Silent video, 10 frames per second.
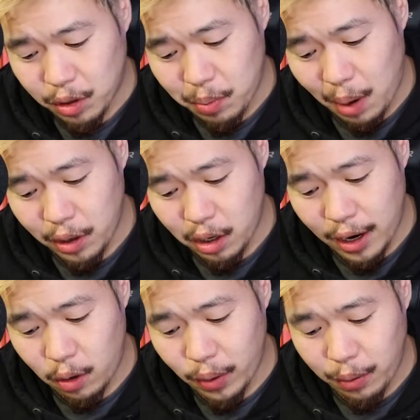Probably gonna
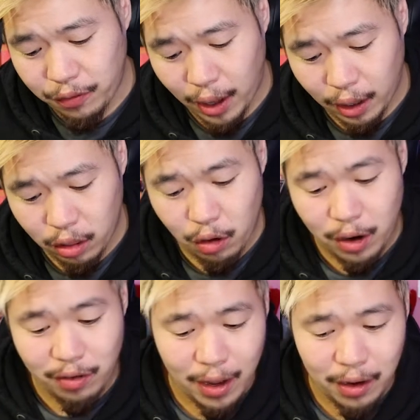get away with like
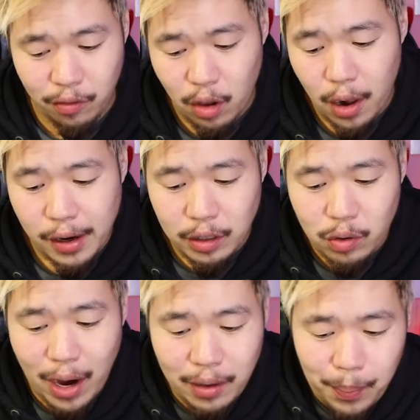thirty seconds. Let's
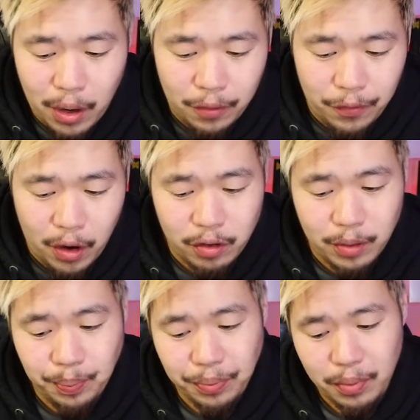try the burger first.